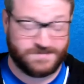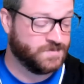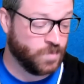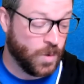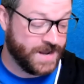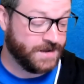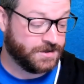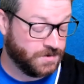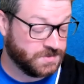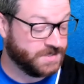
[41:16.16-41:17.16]
way
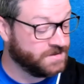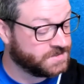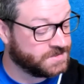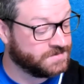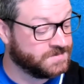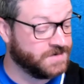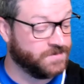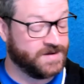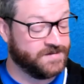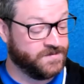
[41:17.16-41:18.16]
closed it. Let's see
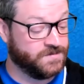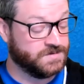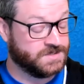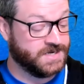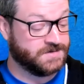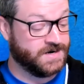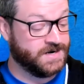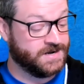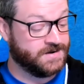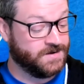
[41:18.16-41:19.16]
what my phone says right
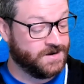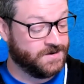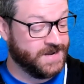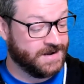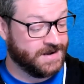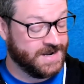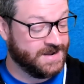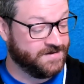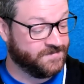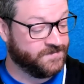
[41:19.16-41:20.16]
now. Oh yeah, I
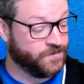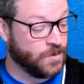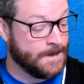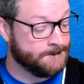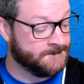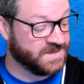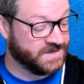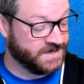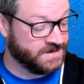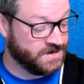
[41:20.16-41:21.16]
have 4
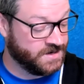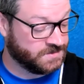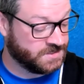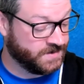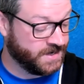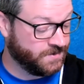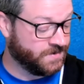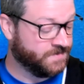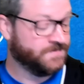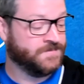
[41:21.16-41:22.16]
billion notes. Okay, cool.